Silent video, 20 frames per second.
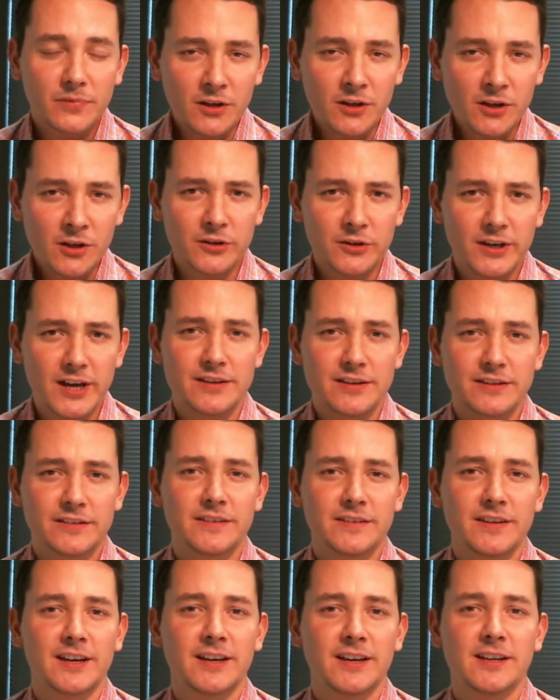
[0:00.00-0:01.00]
Okay, the
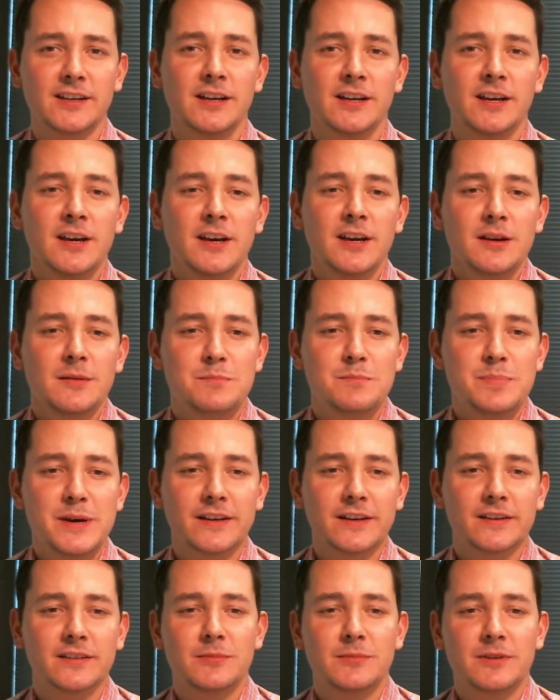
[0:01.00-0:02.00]
second
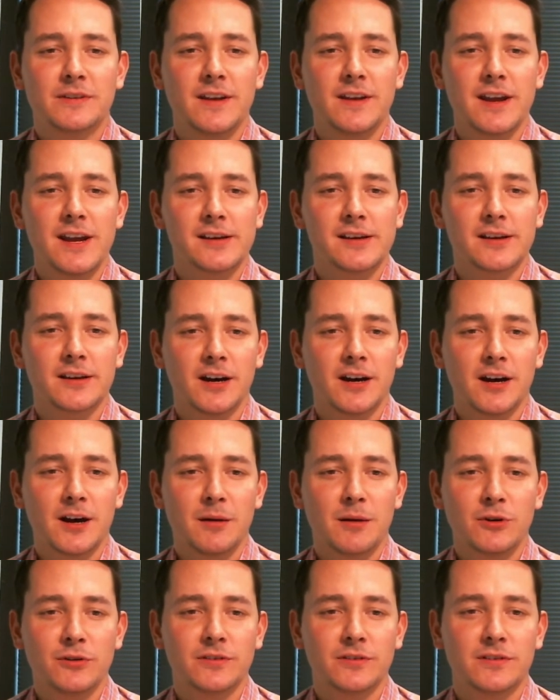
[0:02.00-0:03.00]
biggest mistake uh,
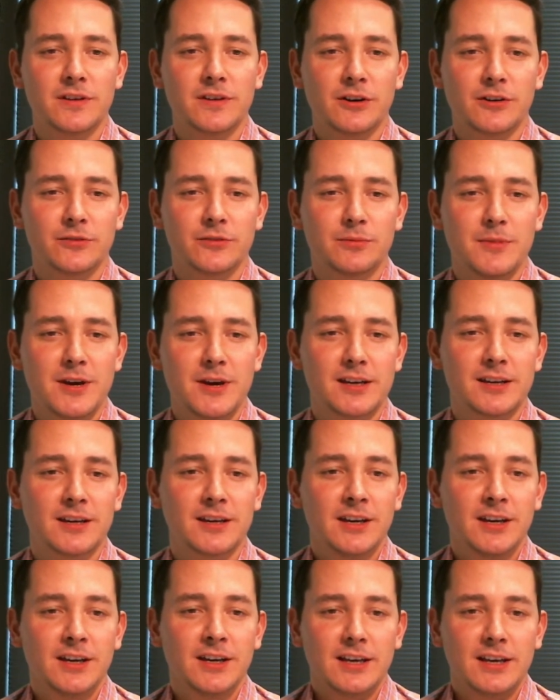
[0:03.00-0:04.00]
most sellers make
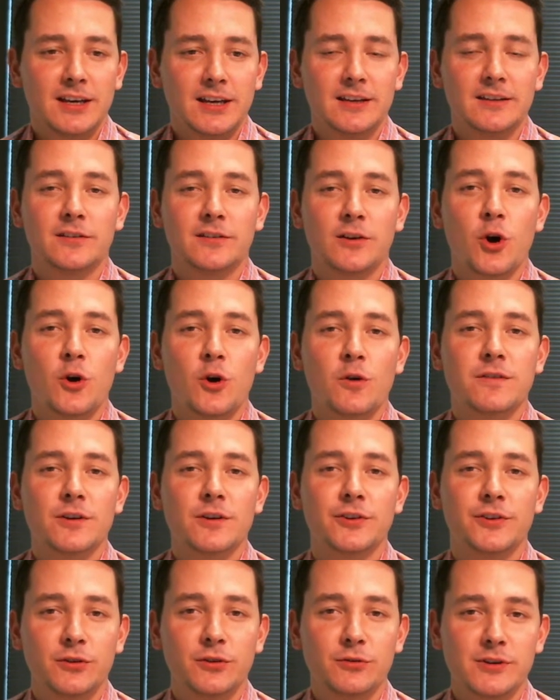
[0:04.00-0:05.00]
is
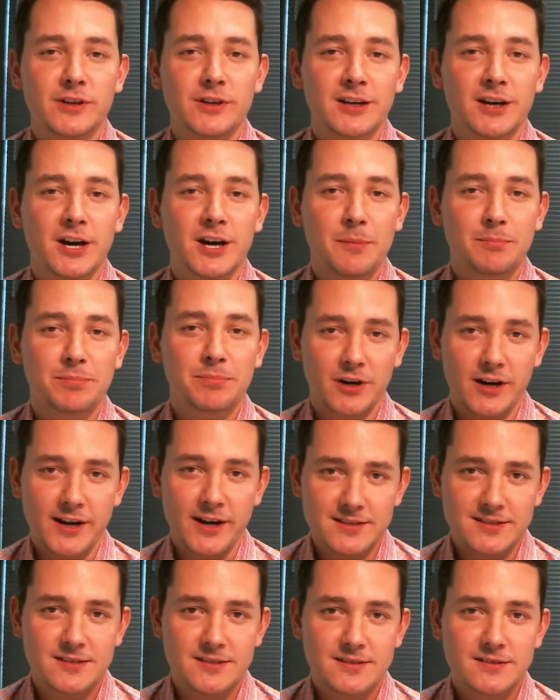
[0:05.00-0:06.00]
overdoing
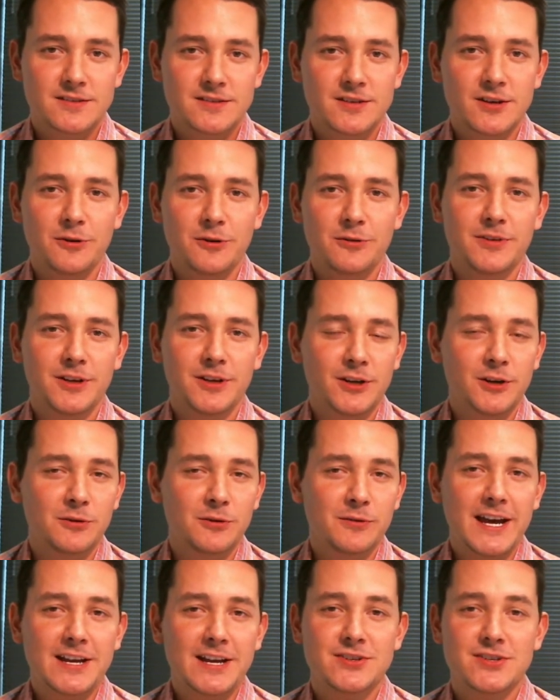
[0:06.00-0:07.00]
upgrades. So, you know,
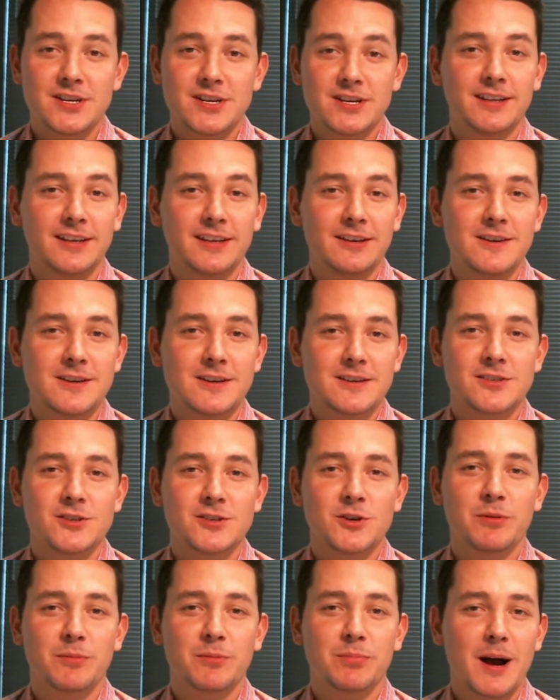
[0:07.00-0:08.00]
HGTV is
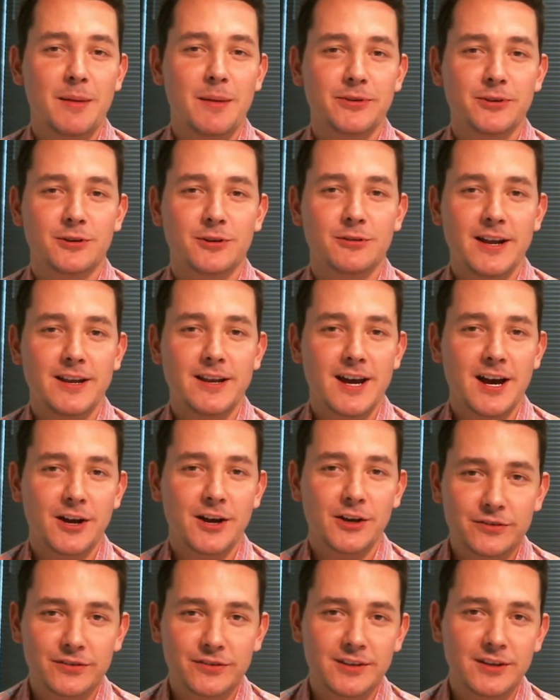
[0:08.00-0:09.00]
super popular right now.
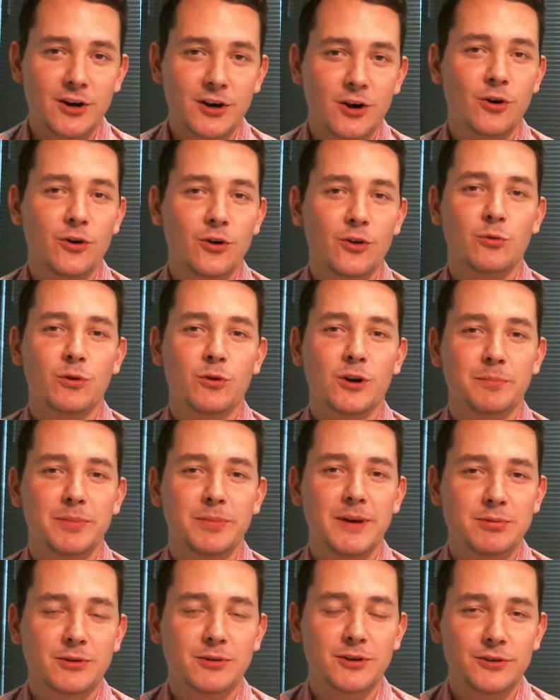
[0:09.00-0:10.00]
You see all the work
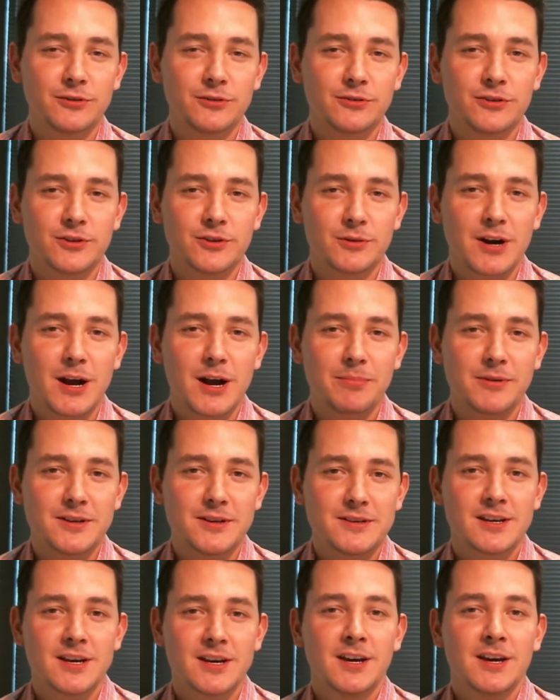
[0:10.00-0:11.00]
people are doing to the
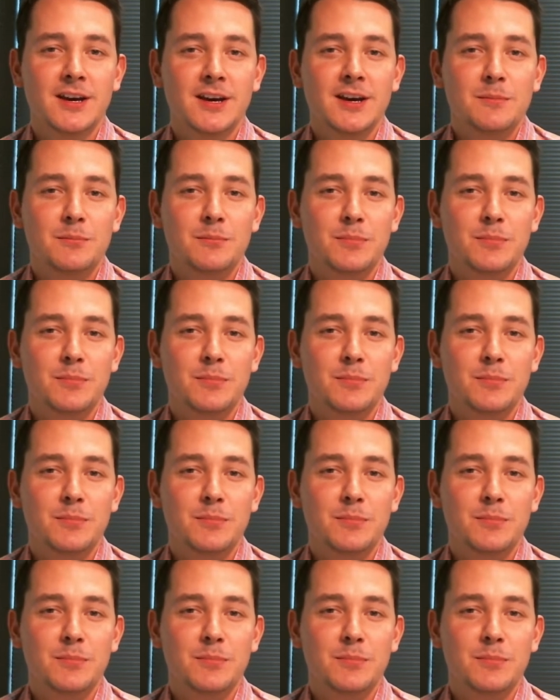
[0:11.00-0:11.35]
properties.